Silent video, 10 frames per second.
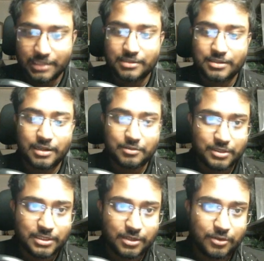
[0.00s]
start with
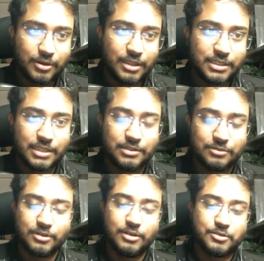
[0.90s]
0, and then you
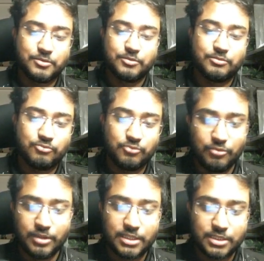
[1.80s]
go to
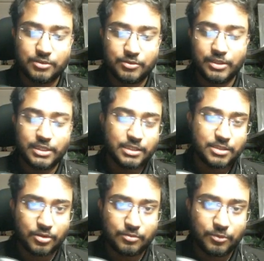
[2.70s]
1, 2, 3, and
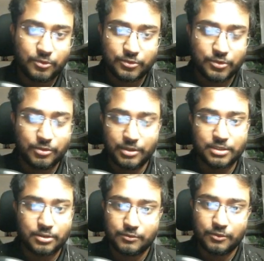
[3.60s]
so forth, so on and
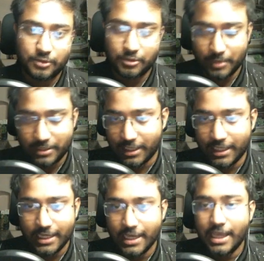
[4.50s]
so forth. So
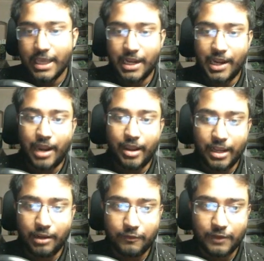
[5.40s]
basically an array
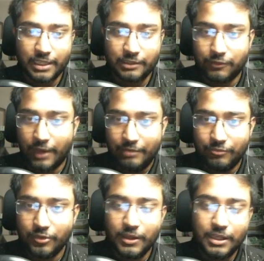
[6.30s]
of length
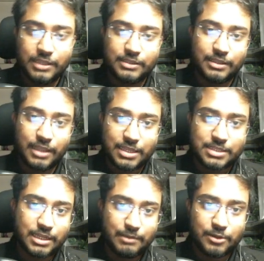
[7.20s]
5, the last
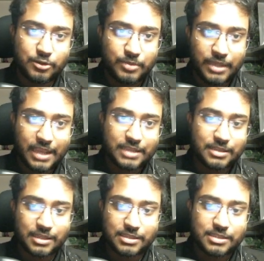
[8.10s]
element would be
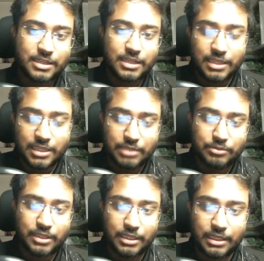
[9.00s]
accessed
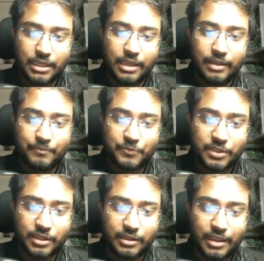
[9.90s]
using
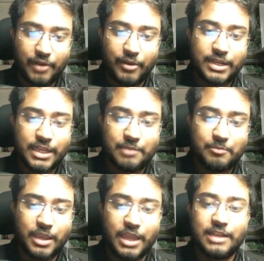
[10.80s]
the array
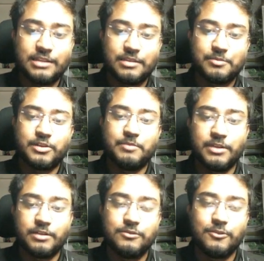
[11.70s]
name and subscripted
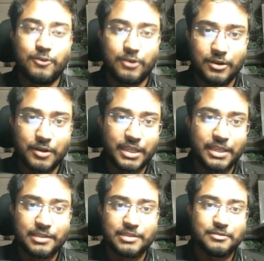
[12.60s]
to 4. Okay,
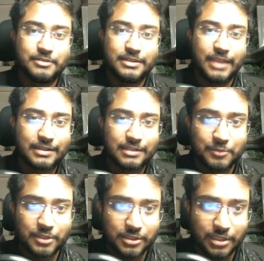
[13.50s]
so that's
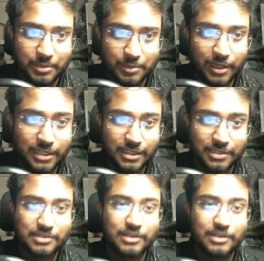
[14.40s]
something to keep in mind. That's